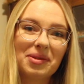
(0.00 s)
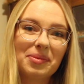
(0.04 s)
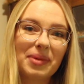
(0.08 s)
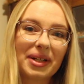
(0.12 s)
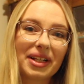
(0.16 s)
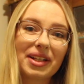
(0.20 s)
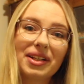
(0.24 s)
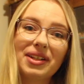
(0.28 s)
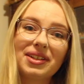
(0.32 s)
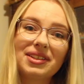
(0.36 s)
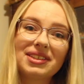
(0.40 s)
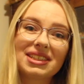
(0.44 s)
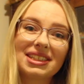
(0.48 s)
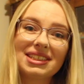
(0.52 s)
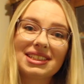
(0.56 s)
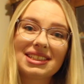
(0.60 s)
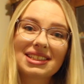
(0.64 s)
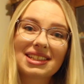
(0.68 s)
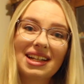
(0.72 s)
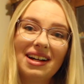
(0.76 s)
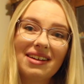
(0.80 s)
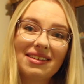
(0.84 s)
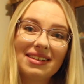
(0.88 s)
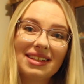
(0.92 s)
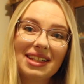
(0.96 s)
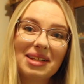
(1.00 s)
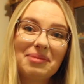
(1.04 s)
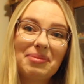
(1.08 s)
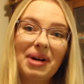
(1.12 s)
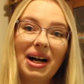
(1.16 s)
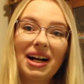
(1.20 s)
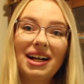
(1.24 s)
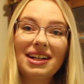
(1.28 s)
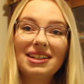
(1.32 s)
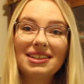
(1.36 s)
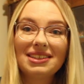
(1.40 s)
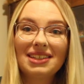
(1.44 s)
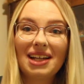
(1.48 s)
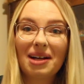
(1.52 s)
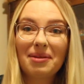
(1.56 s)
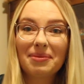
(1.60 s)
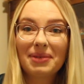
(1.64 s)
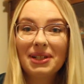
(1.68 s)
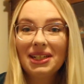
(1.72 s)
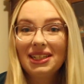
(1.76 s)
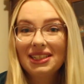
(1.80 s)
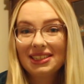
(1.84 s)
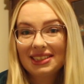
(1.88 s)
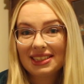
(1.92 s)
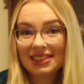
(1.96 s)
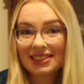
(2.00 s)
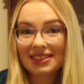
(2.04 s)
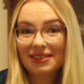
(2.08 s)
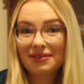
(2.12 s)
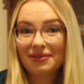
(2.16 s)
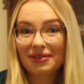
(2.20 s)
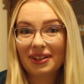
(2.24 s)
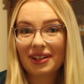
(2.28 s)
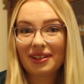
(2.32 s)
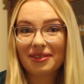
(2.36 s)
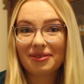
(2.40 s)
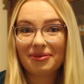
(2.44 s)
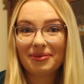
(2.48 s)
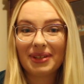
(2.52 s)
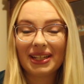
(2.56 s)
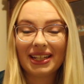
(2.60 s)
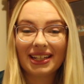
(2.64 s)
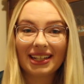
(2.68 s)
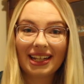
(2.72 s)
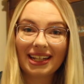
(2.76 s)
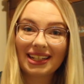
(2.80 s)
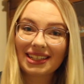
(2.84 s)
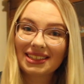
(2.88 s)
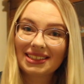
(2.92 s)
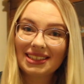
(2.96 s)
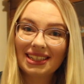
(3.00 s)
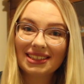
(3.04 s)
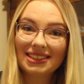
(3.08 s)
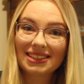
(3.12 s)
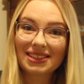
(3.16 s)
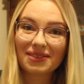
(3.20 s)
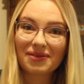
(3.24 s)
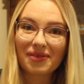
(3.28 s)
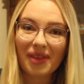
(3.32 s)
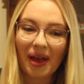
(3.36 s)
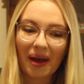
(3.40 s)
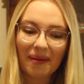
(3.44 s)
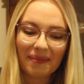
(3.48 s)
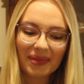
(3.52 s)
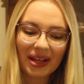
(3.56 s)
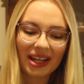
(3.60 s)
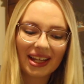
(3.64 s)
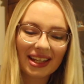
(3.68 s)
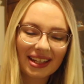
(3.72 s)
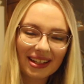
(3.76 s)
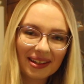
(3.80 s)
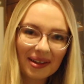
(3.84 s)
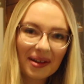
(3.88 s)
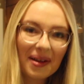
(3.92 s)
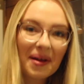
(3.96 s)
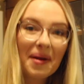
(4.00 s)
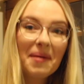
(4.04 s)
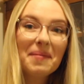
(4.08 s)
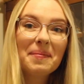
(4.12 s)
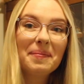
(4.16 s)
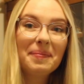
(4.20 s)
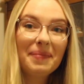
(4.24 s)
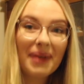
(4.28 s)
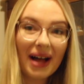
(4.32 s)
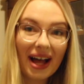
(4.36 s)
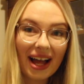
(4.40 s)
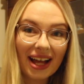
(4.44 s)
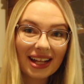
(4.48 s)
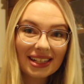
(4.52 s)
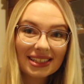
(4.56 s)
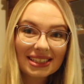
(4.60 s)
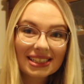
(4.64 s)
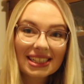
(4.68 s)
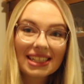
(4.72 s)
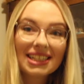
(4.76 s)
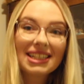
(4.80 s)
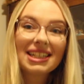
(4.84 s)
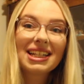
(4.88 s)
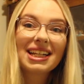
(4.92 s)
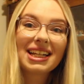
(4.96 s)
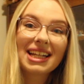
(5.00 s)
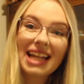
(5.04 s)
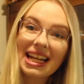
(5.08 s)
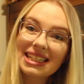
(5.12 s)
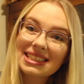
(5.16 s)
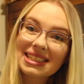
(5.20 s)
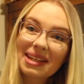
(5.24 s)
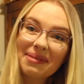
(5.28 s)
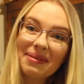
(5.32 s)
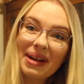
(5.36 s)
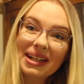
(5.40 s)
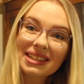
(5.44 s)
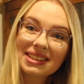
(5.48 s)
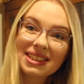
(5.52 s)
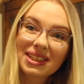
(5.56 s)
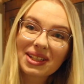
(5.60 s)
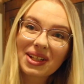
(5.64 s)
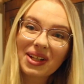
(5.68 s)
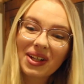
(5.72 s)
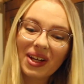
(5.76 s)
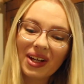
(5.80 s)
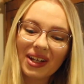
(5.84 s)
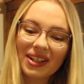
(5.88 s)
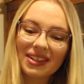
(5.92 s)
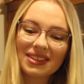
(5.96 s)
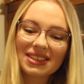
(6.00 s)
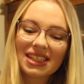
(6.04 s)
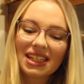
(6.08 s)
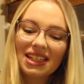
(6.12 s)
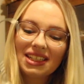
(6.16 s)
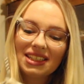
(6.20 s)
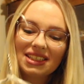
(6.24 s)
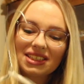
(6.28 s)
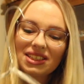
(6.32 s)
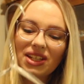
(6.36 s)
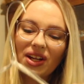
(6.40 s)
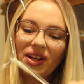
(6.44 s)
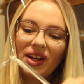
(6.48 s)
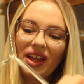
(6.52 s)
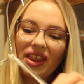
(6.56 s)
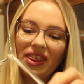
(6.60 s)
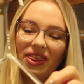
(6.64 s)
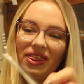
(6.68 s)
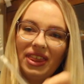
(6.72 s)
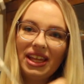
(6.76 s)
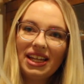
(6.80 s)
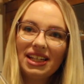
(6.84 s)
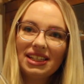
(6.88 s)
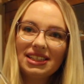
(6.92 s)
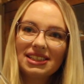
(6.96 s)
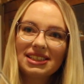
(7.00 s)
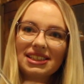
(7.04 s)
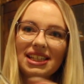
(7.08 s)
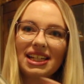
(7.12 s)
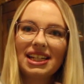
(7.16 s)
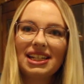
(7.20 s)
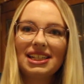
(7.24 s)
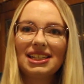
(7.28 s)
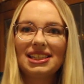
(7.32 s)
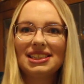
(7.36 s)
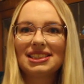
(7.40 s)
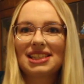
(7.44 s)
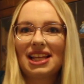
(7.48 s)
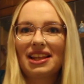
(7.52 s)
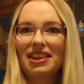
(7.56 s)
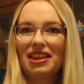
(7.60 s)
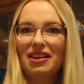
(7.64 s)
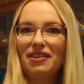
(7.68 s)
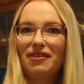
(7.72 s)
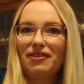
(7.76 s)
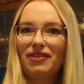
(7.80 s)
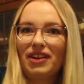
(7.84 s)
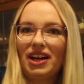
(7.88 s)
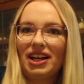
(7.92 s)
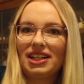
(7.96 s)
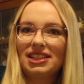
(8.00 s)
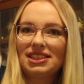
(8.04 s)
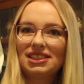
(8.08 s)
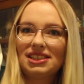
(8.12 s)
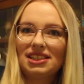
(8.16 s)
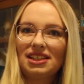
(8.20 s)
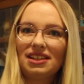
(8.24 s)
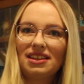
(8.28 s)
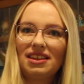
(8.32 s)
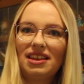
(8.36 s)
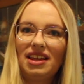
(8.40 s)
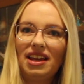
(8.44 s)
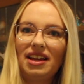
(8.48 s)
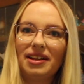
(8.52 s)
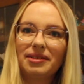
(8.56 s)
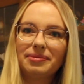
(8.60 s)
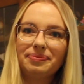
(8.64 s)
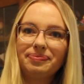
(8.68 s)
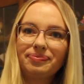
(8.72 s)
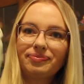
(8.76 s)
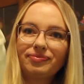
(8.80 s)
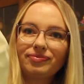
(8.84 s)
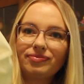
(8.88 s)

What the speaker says: all my clothes are just currently piled up just in front of me, like tons of them. But let's get back to the clothes. So this is the first thing